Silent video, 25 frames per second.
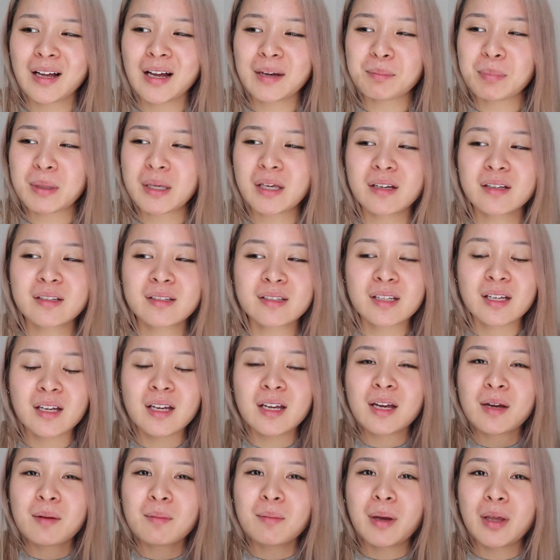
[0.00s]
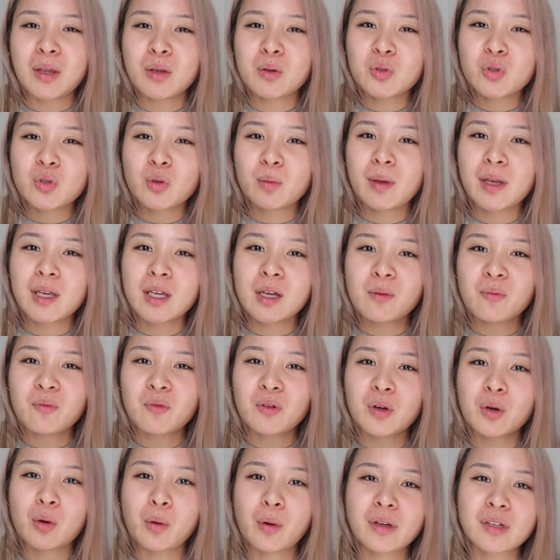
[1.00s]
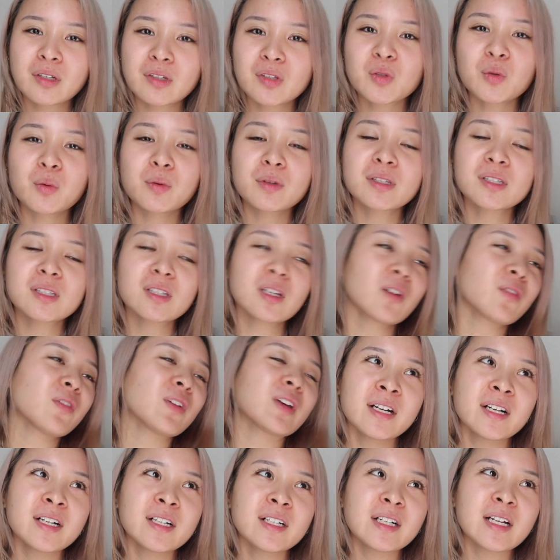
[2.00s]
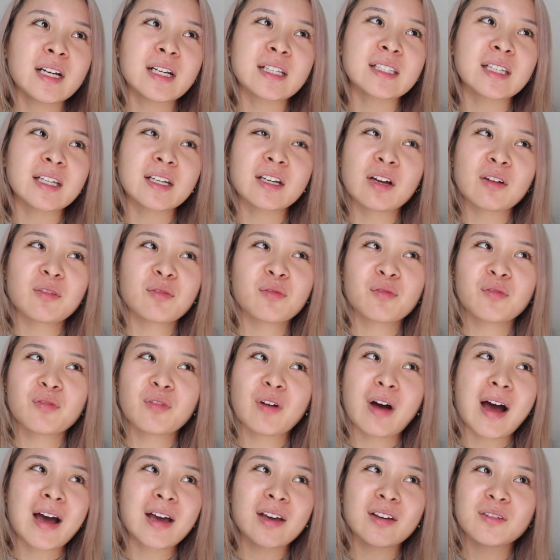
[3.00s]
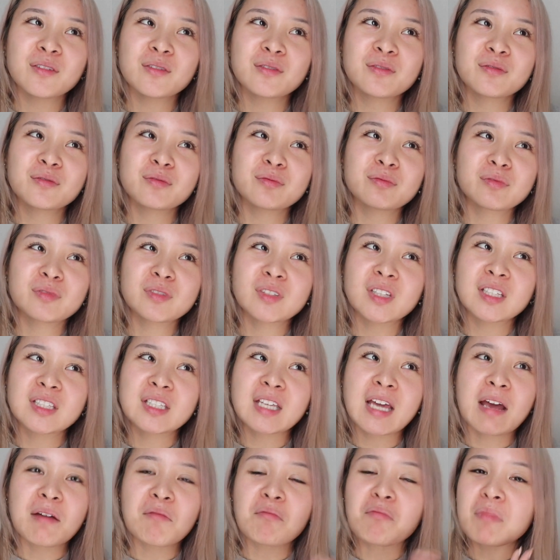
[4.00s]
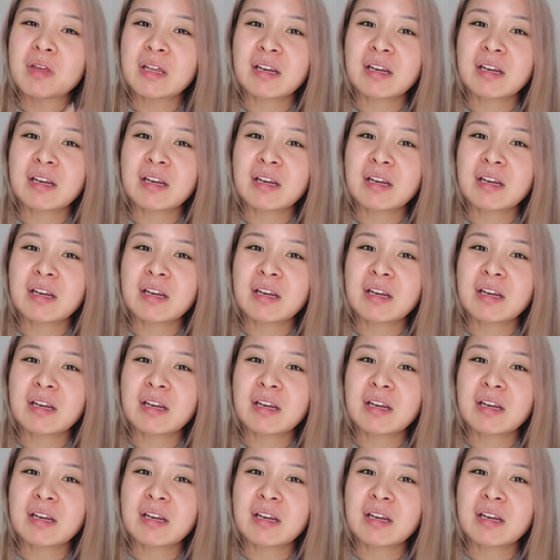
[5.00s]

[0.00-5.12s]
because my usual makeup for going to school and stuff, it's like a 5 to 10